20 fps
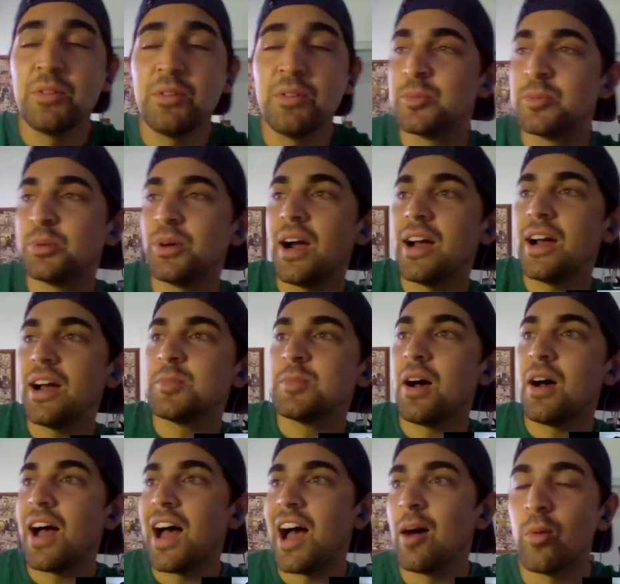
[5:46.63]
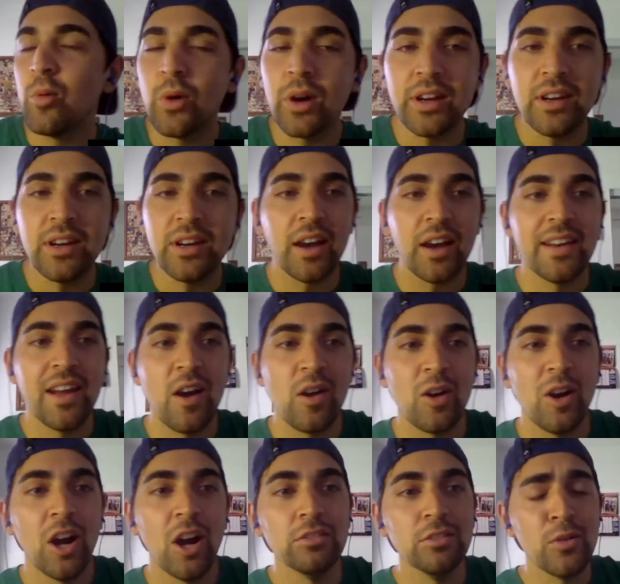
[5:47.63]
I was surprised about Cowboy knocking
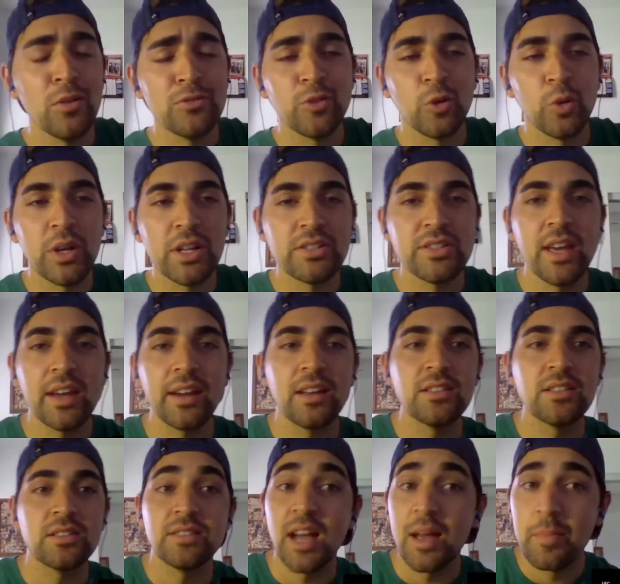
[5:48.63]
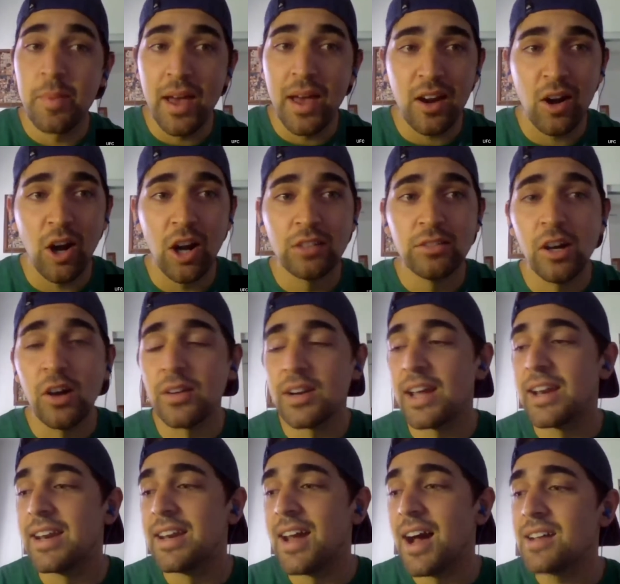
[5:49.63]
out Carlo in 40 seconds because I bet Carlo and
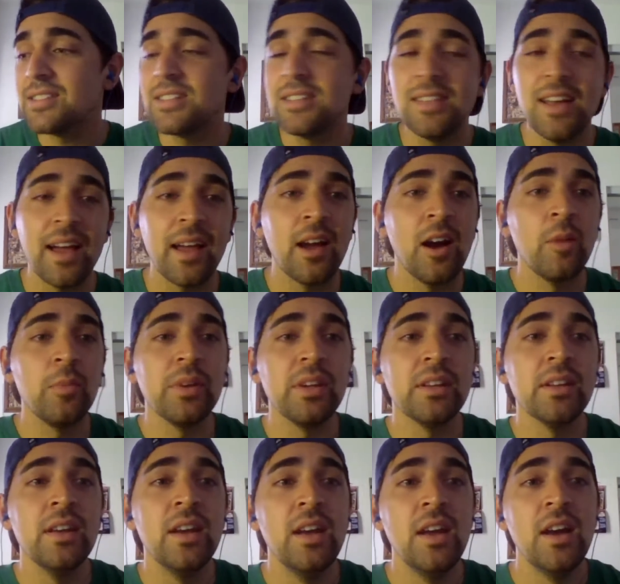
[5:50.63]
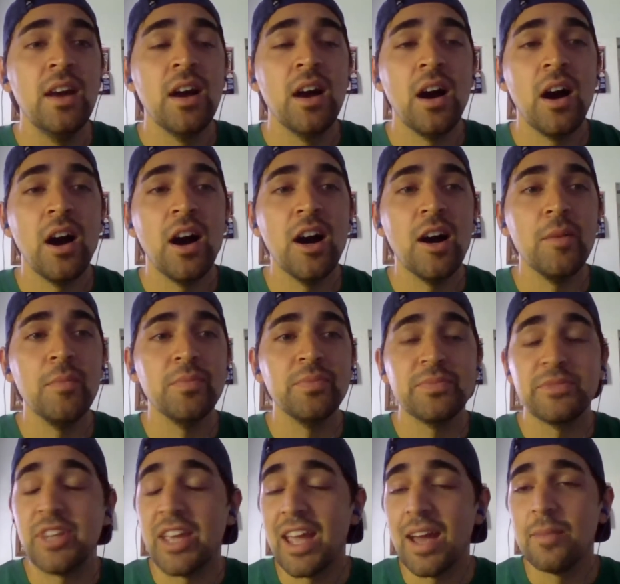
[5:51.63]
I did not see that coming.
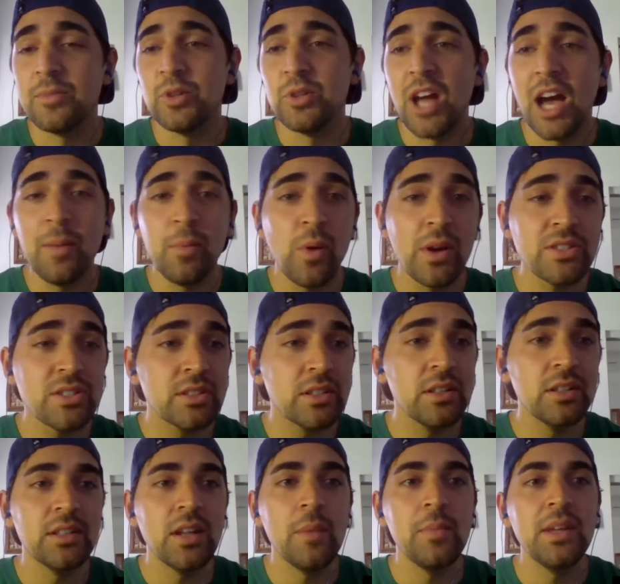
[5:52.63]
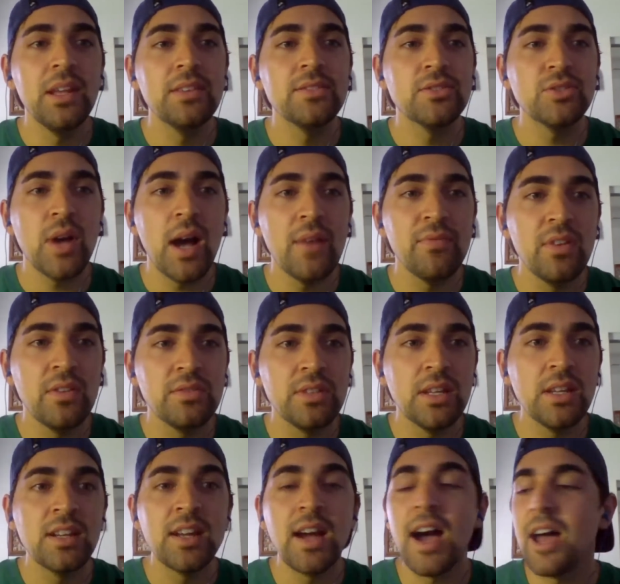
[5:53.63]
Damn, dude, Cowboy's good. I mean, he's a top
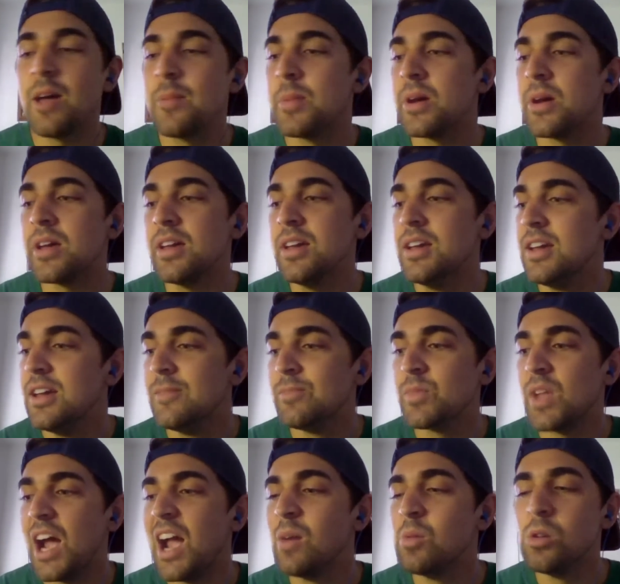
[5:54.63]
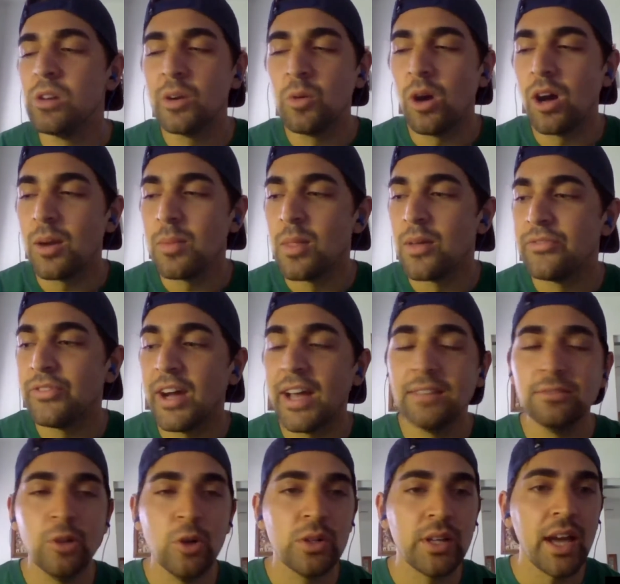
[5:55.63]
15 guy, but I really want him to
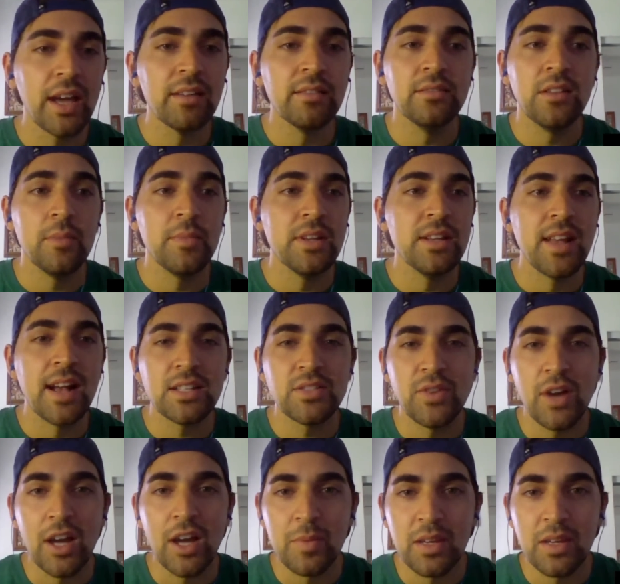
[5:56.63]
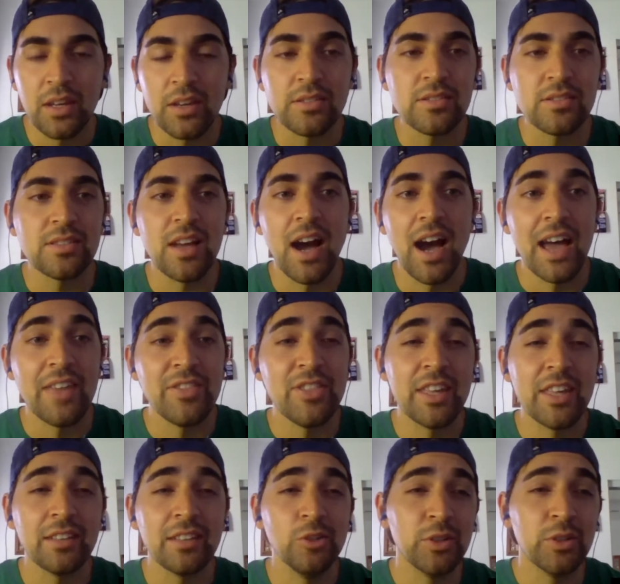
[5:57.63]
fight Luque. I mean, next fight because I
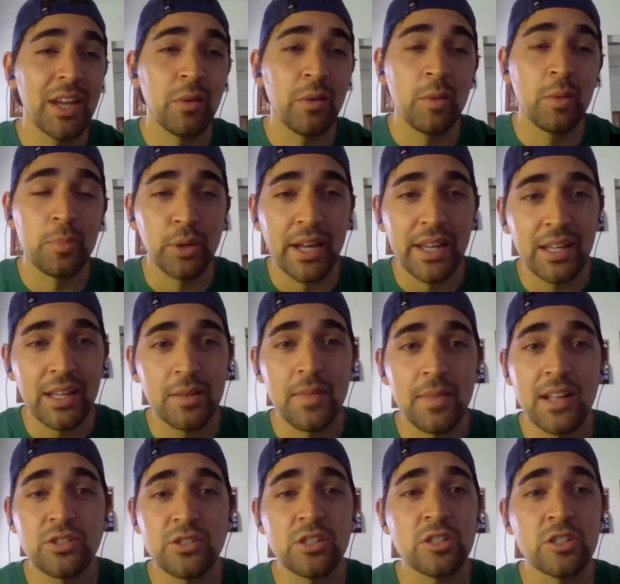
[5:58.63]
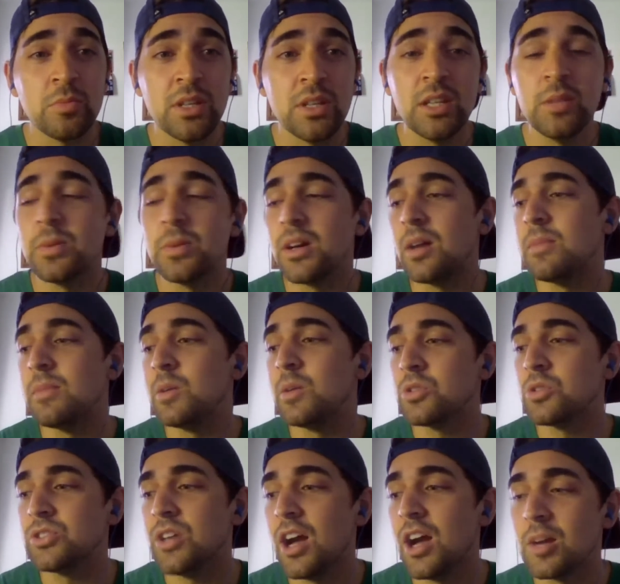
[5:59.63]
think Luque would break him. That's just me, but I mean,
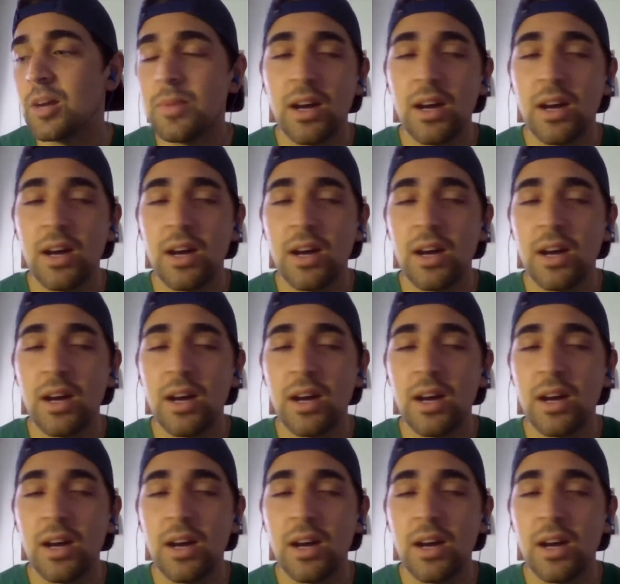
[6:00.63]
we'll talk